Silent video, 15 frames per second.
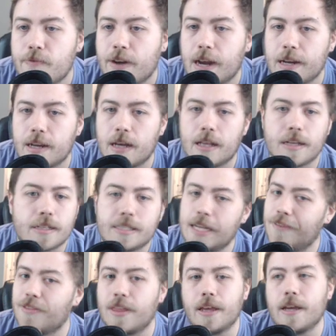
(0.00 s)
Findel,
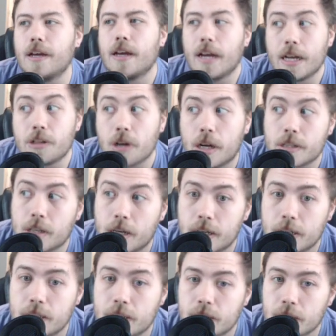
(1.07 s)
same thing. It draws
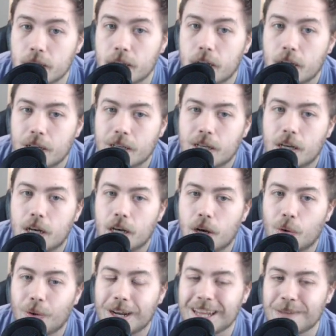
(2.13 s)
cards.
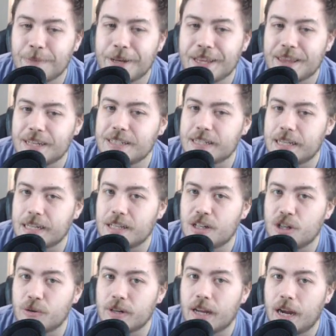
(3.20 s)
One of the big things I like to
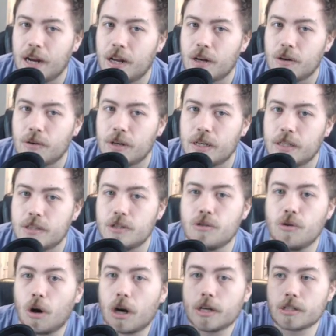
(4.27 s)
do in Kano is
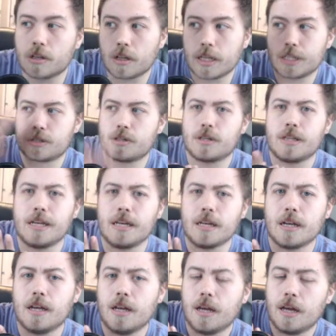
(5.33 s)
you arsenal this early.
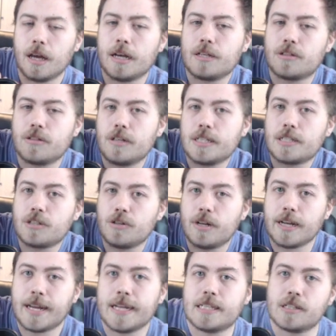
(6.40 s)
As soon as
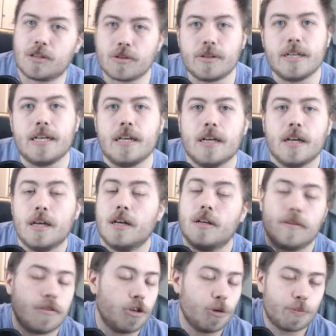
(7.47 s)
Tunic hits 3,
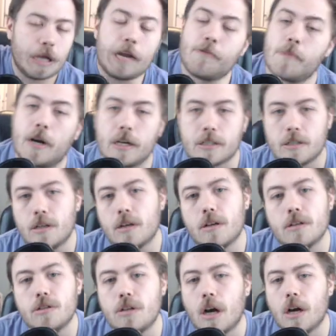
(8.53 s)
you play from
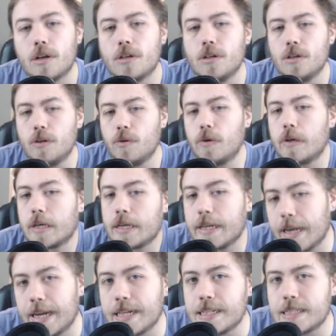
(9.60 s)
arsenal, draw 2,
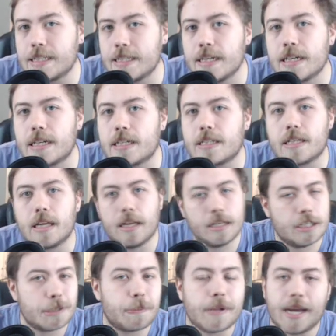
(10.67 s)
gain 6, and then
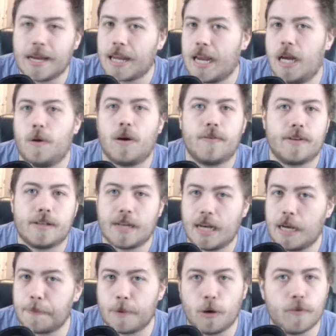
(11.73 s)
just blind Kano off the
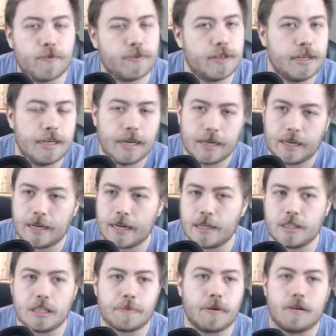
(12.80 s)
top, hopefully hitting
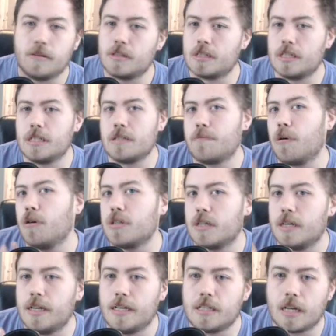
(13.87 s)
energy potions, Potion
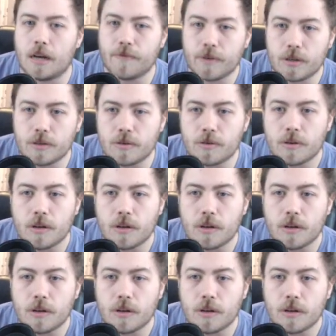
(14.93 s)
of Deja Vu.